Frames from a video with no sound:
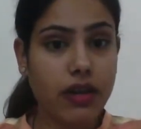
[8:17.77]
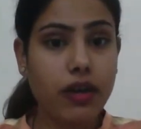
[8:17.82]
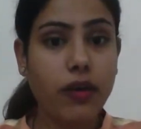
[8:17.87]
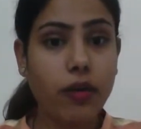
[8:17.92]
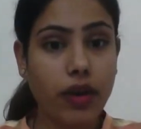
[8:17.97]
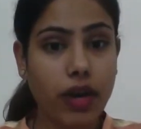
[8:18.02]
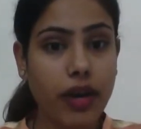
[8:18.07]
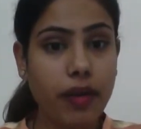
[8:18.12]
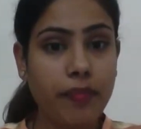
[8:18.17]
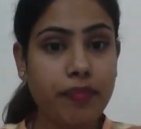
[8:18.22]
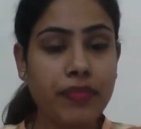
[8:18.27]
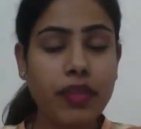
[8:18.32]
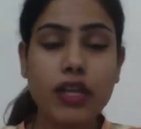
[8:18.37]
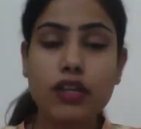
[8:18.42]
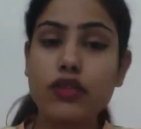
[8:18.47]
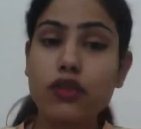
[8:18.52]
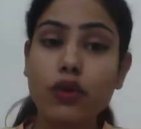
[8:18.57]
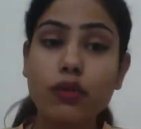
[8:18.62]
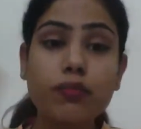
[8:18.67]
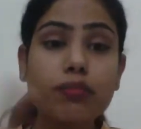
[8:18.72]
Okay,
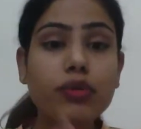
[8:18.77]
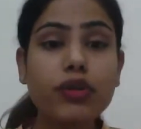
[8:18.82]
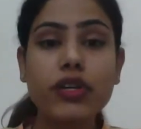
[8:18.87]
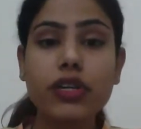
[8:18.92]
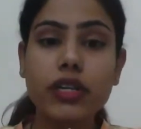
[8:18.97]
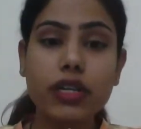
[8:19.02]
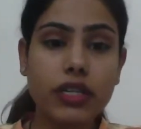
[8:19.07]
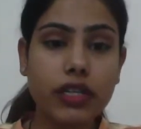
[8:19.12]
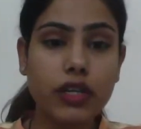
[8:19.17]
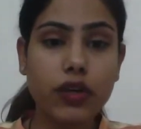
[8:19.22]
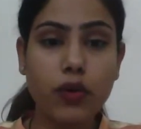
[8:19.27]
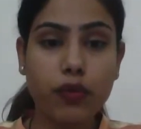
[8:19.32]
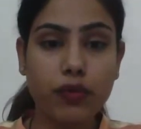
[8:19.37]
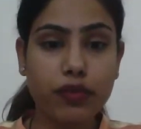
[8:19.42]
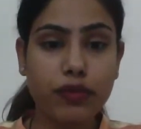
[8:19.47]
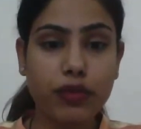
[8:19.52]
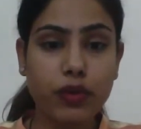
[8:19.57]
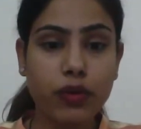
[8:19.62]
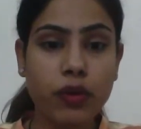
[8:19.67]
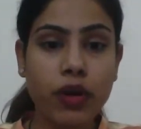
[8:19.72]
don't put it in the
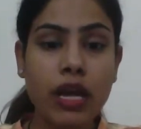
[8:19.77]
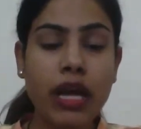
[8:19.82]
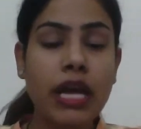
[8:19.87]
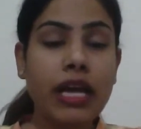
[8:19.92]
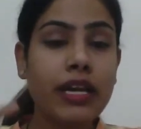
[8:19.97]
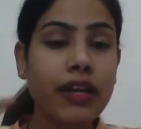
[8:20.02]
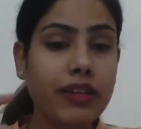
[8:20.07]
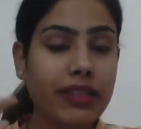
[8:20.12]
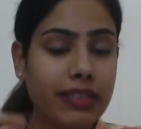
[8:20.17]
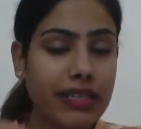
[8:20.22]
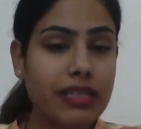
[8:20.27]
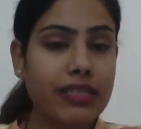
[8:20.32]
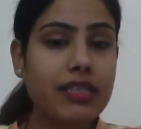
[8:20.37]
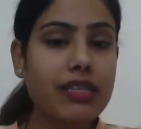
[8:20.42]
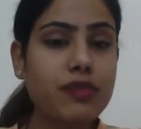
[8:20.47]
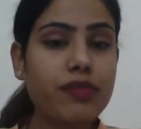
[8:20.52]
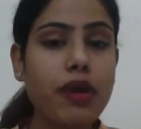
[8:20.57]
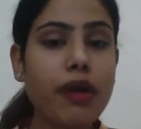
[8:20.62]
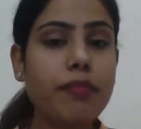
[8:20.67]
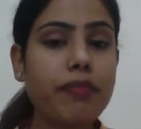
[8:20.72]
overview. Now, this
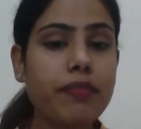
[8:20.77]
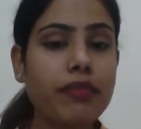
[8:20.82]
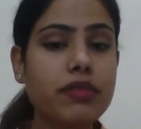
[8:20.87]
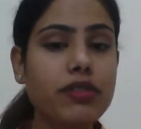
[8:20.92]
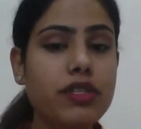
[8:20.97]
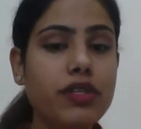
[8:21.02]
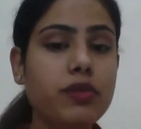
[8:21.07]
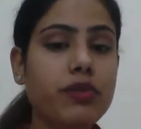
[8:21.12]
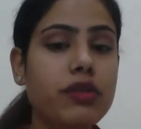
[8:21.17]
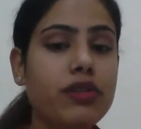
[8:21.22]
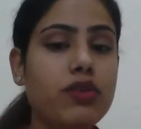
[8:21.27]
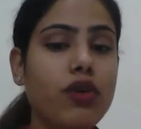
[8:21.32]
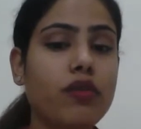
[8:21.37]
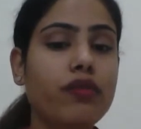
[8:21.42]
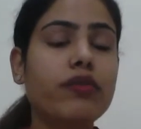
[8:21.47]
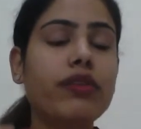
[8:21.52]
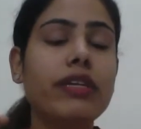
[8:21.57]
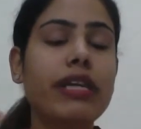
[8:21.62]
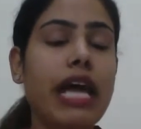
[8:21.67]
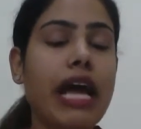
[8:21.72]
is where students
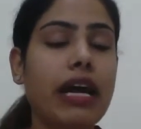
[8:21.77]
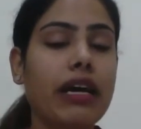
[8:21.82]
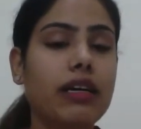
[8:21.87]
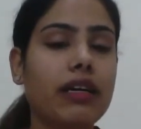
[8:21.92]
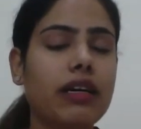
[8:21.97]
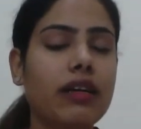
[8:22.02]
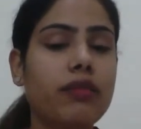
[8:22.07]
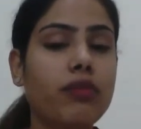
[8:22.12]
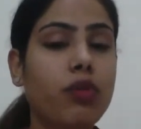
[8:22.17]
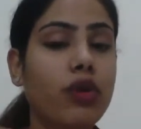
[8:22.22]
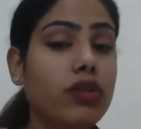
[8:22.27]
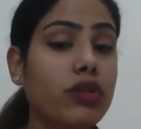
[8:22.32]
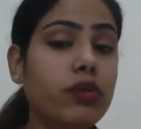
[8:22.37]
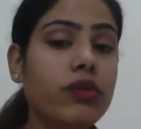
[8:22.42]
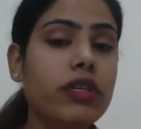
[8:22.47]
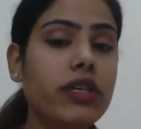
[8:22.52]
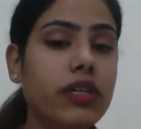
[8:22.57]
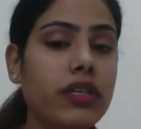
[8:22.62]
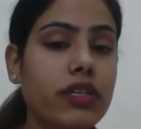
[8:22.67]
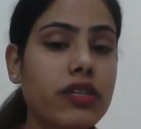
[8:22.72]
often lack. What do
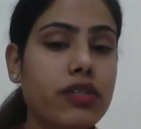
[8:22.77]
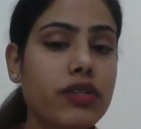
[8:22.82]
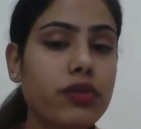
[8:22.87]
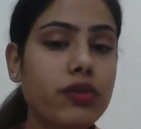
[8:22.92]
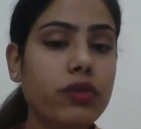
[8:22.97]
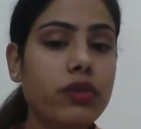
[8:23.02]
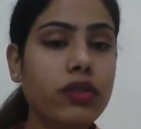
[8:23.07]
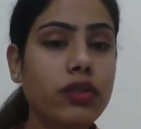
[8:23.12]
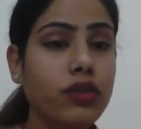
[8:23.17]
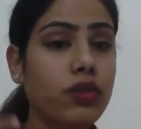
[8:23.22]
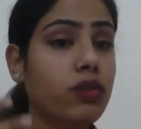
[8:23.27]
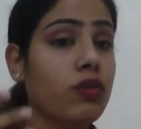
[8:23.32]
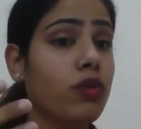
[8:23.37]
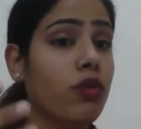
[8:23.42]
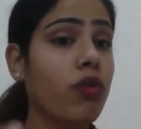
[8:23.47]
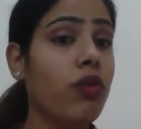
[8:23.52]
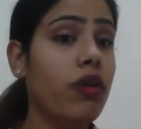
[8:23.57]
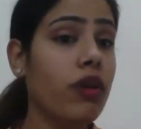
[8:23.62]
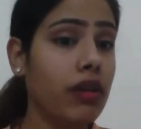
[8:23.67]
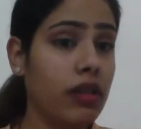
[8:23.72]
learners do? You
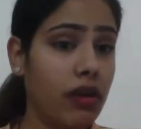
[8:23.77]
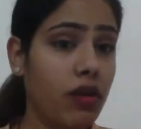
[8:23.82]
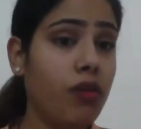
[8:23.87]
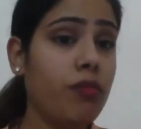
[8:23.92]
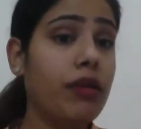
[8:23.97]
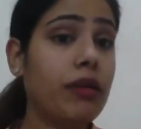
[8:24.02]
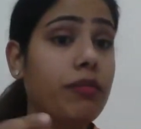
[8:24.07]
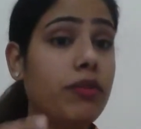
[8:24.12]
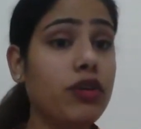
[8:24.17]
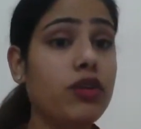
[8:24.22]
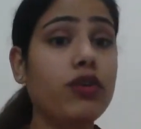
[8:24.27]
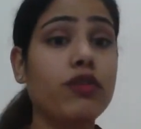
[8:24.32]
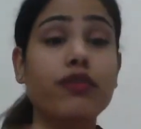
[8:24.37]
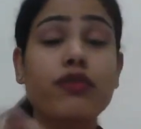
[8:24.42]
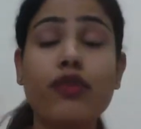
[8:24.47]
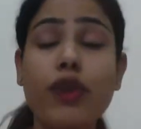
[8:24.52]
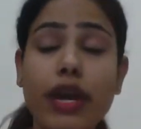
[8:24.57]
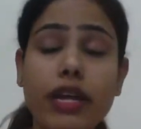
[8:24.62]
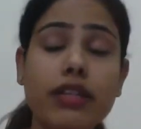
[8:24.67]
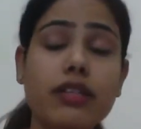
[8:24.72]
all, or maybe your
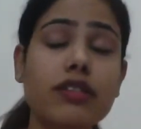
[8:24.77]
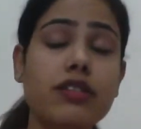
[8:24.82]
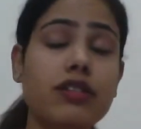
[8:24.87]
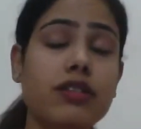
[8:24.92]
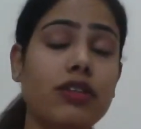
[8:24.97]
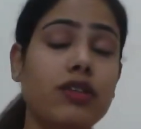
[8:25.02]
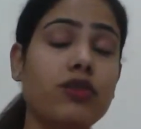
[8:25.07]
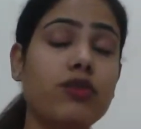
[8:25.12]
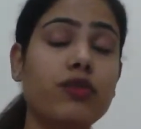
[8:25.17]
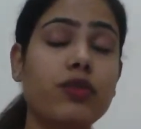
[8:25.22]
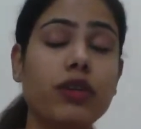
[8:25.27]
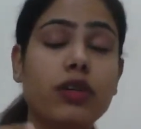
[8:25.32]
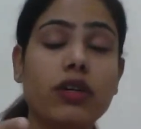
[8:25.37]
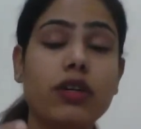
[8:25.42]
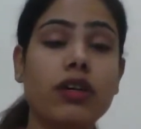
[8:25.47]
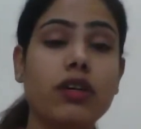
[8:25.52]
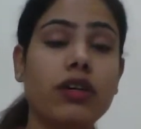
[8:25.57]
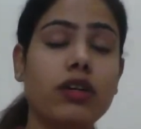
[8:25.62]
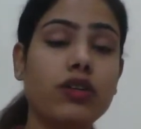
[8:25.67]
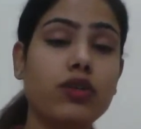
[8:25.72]
friends,
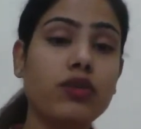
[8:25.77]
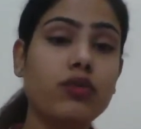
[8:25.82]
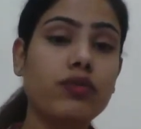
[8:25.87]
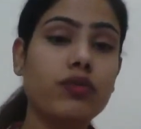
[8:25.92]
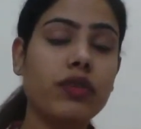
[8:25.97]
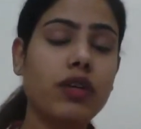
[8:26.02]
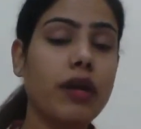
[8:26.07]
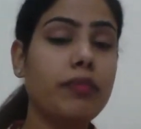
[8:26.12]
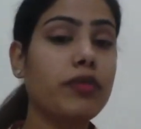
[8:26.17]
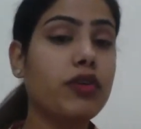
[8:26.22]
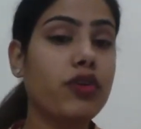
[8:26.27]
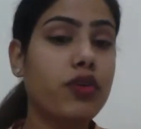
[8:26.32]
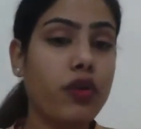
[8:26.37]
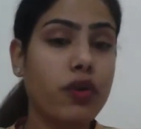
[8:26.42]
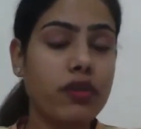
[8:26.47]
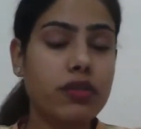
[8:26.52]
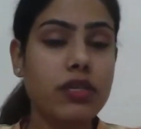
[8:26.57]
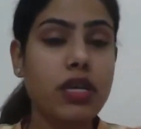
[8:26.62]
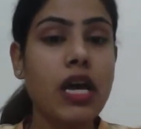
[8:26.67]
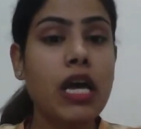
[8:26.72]
you've come
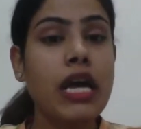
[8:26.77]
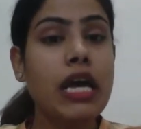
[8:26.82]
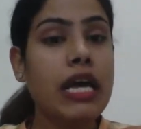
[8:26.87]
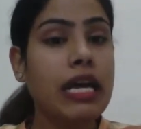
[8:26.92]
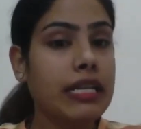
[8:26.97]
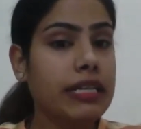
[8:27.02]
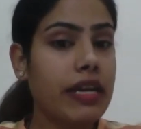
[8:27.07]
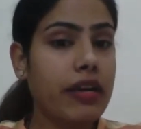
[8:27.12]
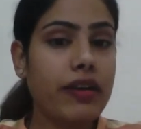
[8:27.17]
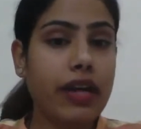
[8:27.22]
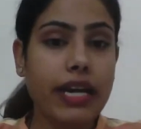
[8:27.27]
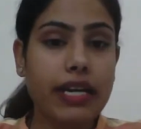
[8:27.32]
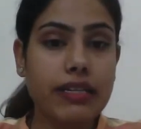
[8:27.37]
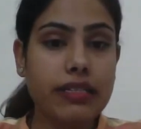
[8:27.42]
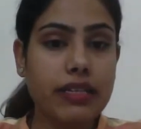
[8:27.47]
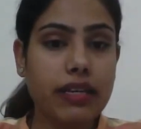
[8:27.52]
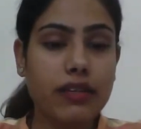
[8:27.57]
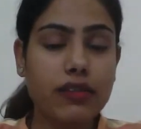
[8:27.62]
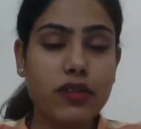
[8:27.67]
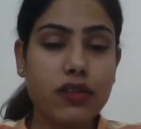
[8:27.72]
across their
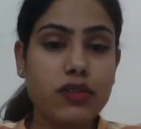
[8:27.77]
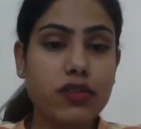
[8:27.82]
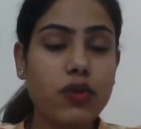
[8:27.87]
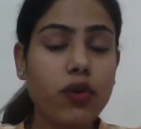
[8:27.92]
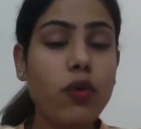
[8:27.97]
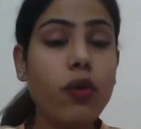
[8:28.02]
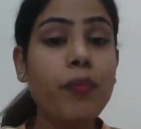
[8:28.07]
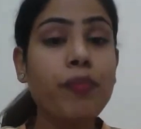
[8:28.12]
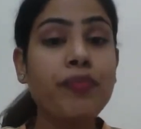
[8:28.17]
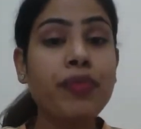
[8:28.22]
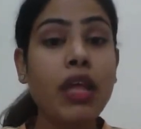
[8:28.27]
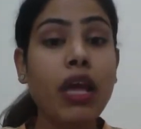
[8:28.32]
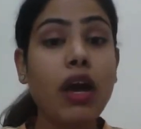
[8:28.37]
writings or so.